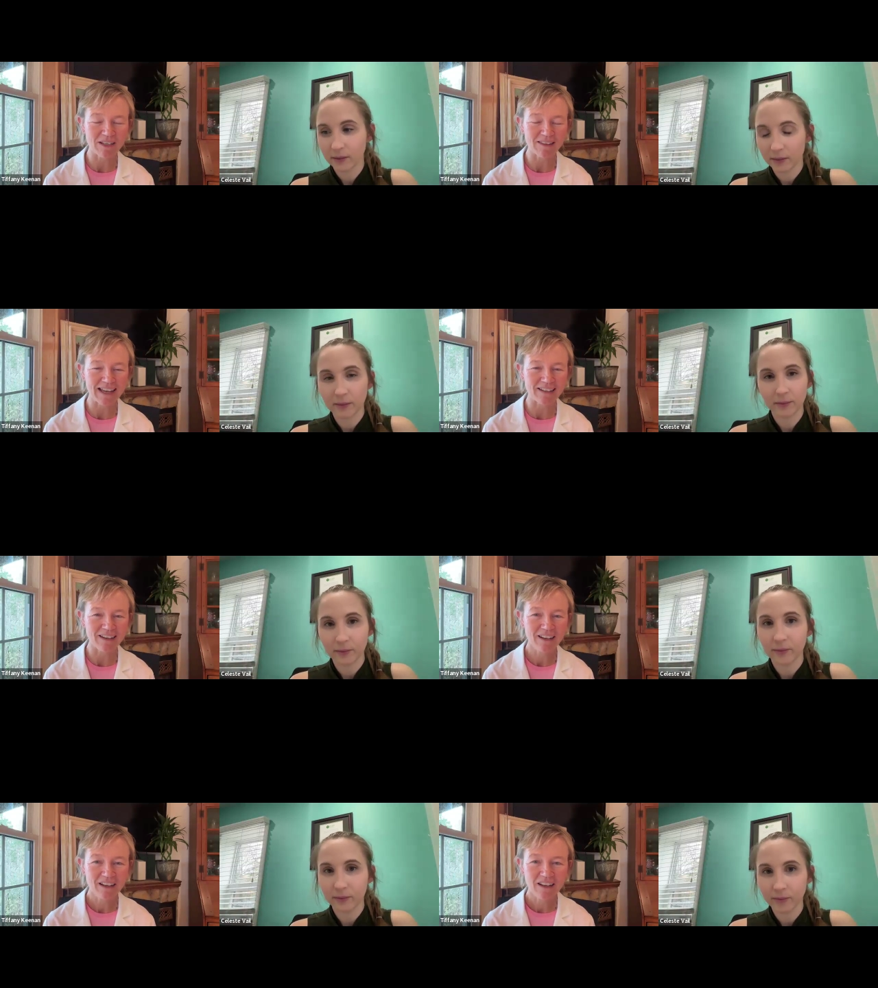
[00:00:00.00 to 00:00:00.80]
Speaker 1: having
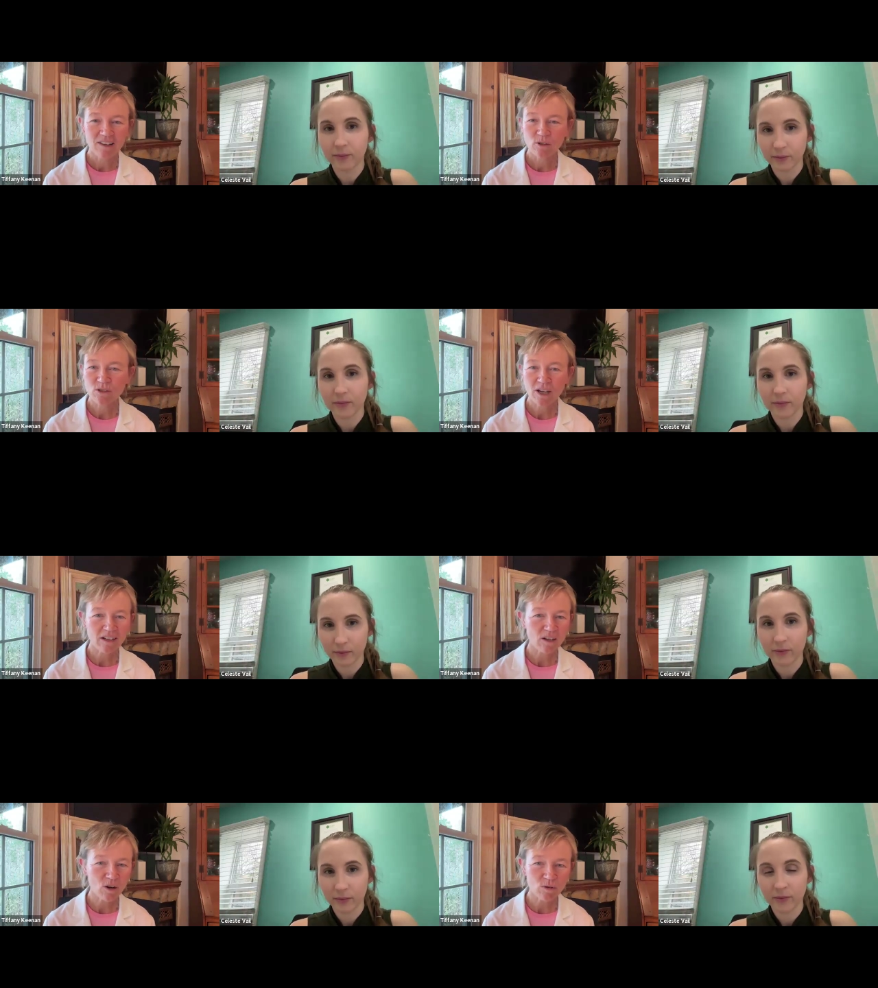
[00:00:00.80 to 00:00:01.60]
that those
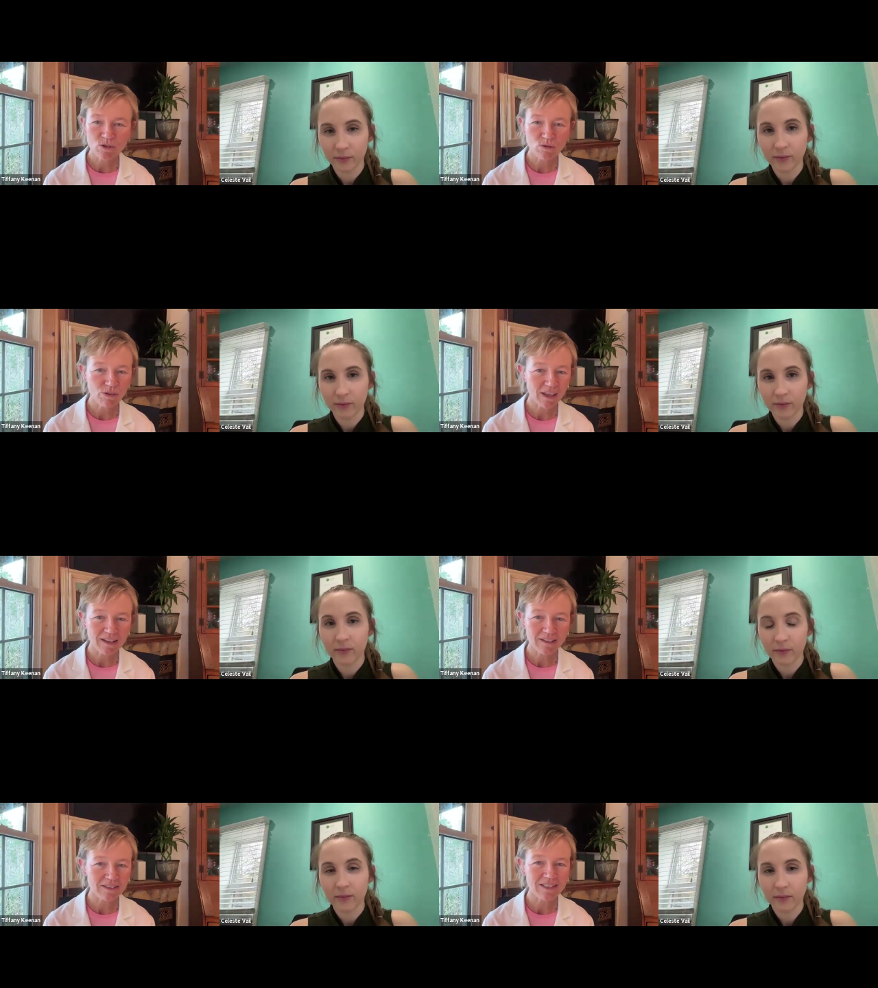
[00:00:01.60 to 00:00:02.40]
kind of go-to
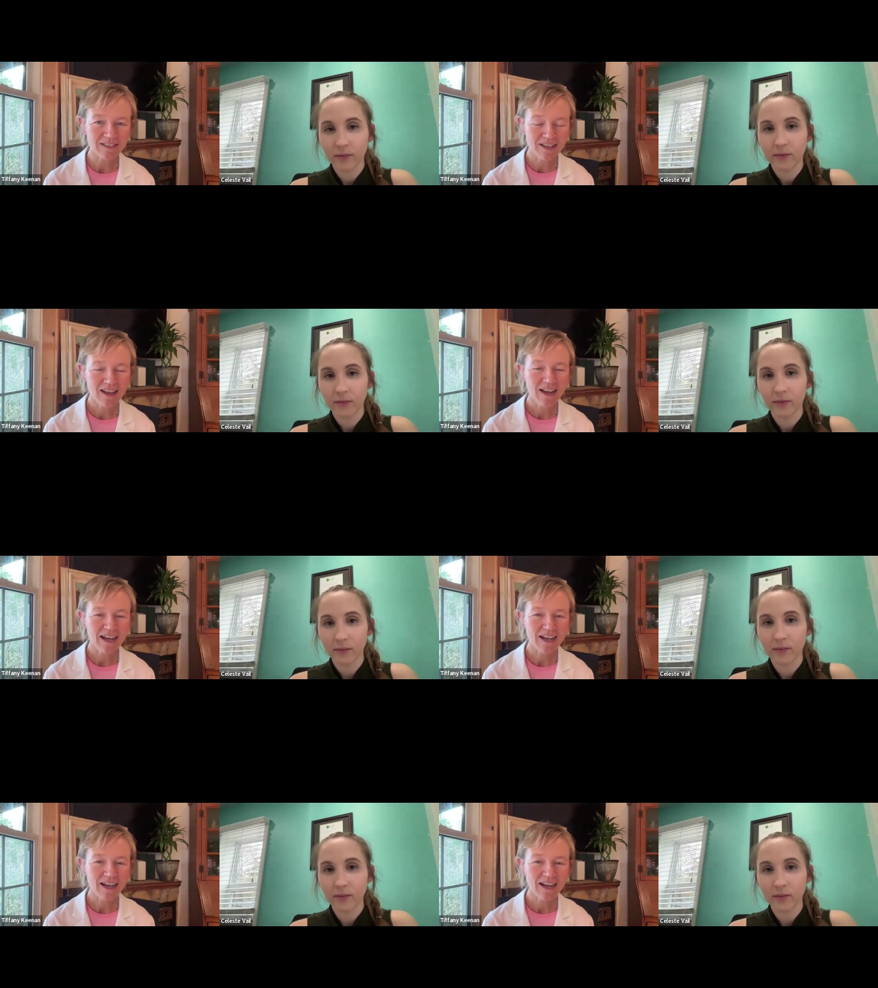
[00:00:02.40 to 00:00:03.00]
things